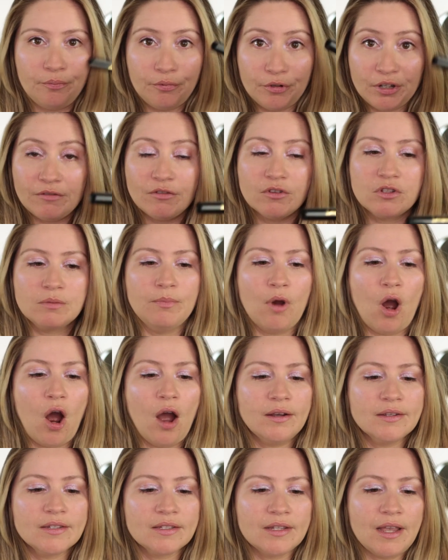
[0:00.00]
previous
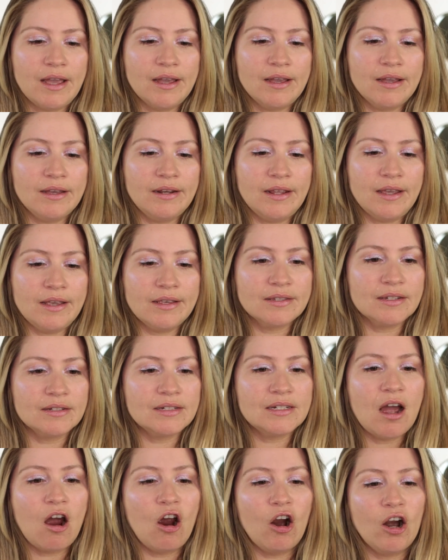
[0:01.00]
box, and is a
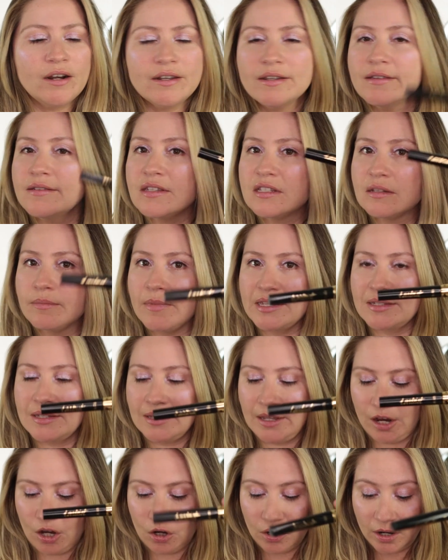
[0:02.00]
Tarteist
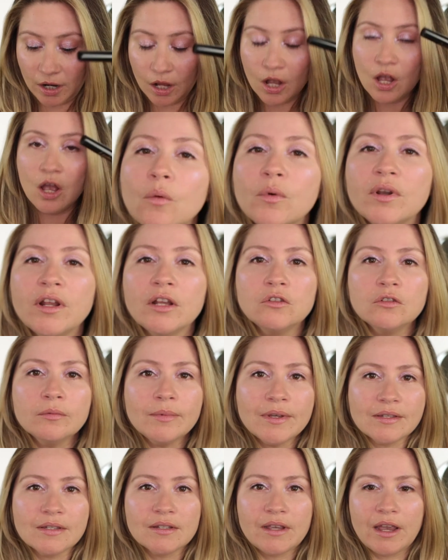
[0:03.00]
mascara. When I do
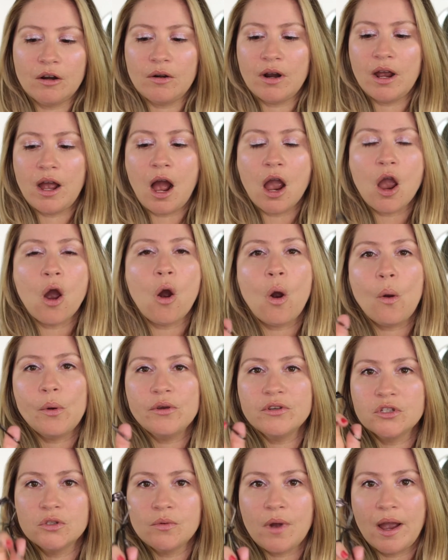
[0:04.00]
mascara, I
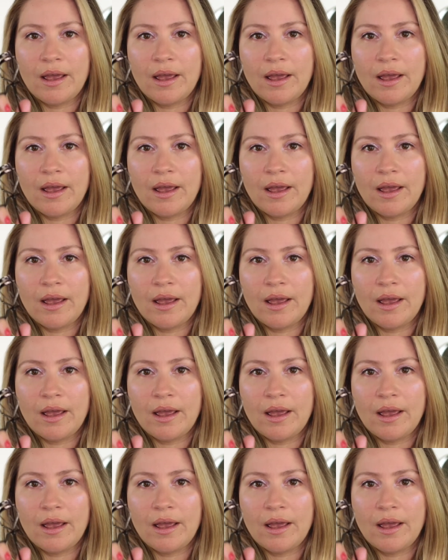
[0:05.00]
always do